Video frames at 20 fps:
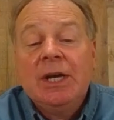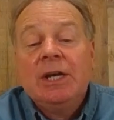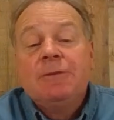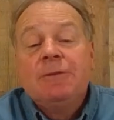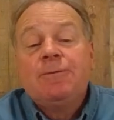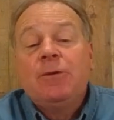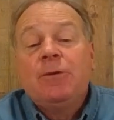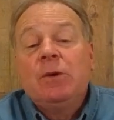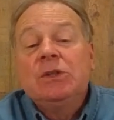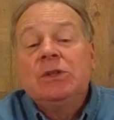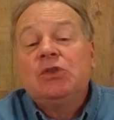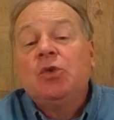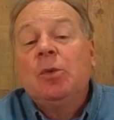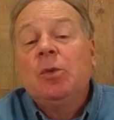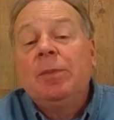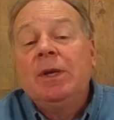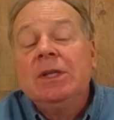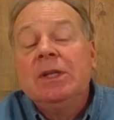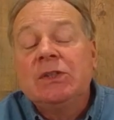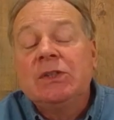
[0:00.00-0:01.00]
First will
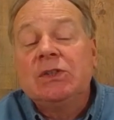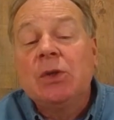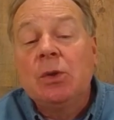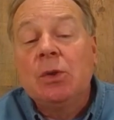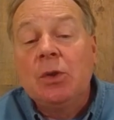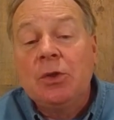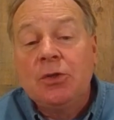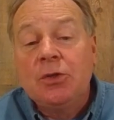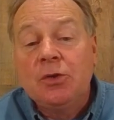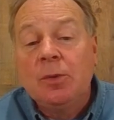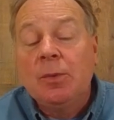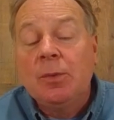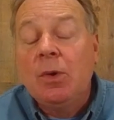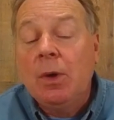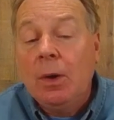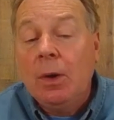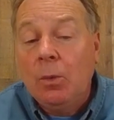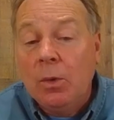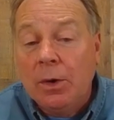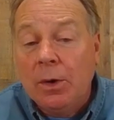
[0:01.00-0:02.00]
be the solar thermal
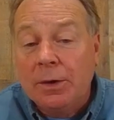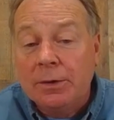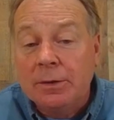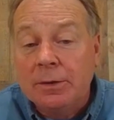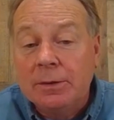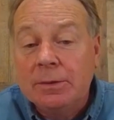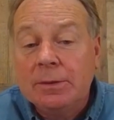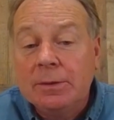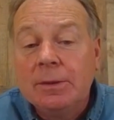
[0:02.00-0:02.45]
hot water.